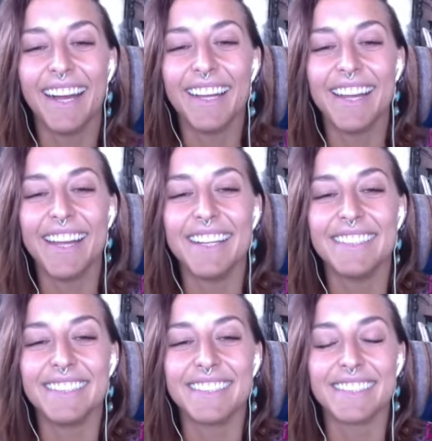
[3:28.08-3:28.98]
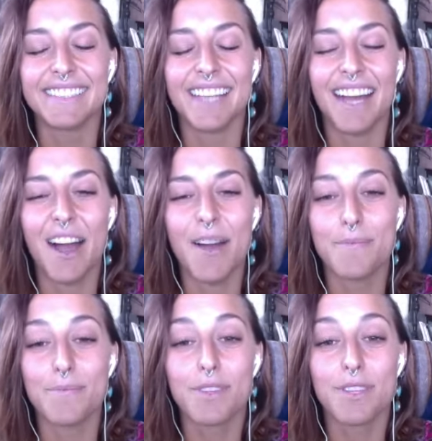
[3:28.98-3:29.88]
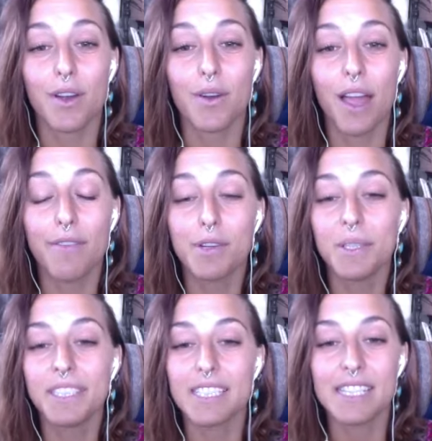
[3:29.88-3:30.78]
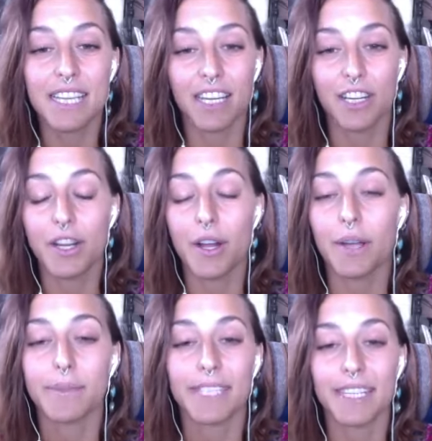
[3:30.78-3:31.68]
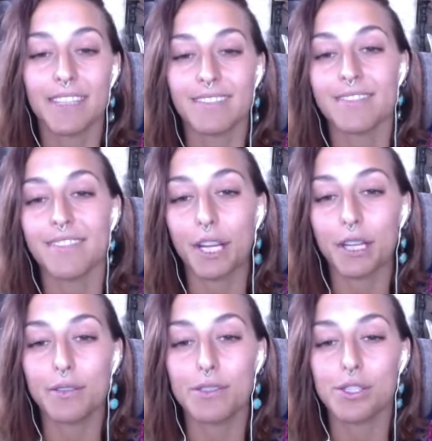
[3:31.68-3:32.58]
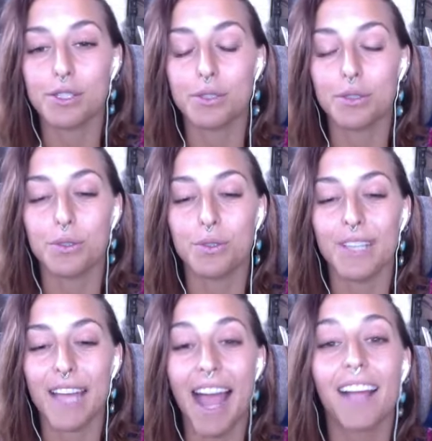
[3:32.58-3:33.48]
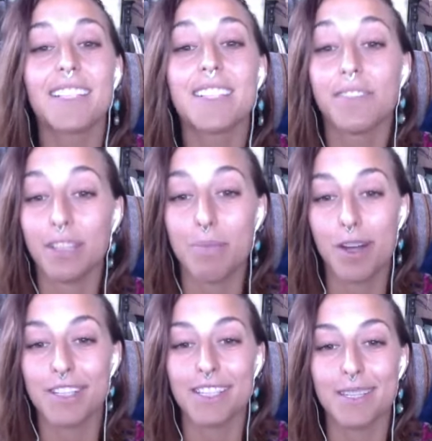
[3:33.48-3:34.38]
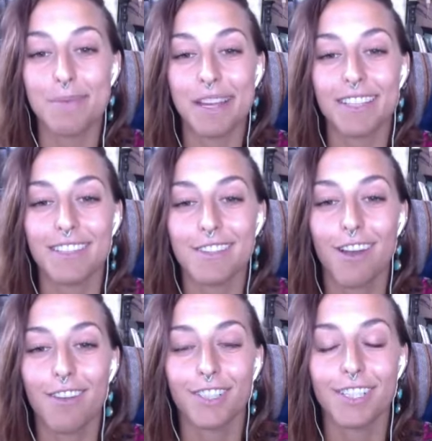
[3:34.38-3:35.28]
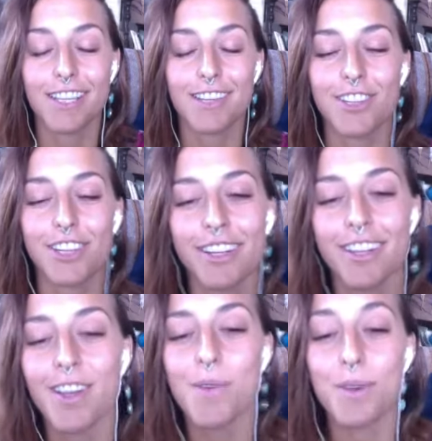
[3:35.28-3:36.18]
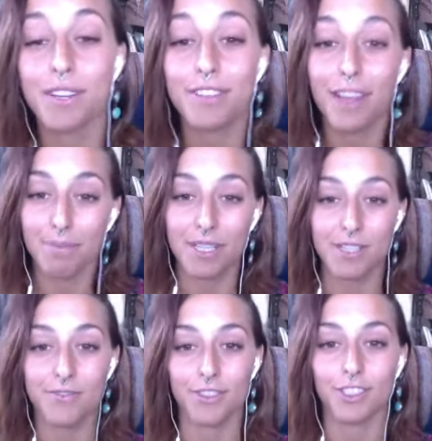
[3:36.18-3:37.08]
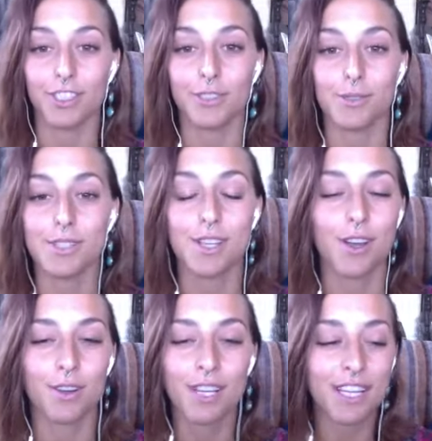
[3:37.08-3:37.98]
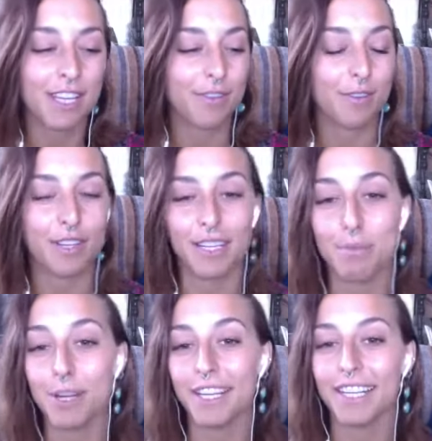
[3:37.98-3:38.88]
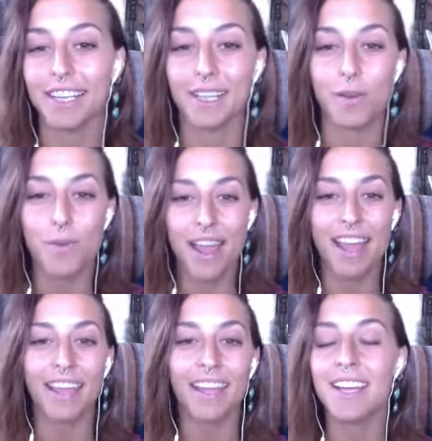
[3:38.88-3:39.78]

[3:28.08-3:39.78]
And so everyone that's here, you know, I really invite you to actively participate in this conversation, whatever that means for you. So if you need to put anything away,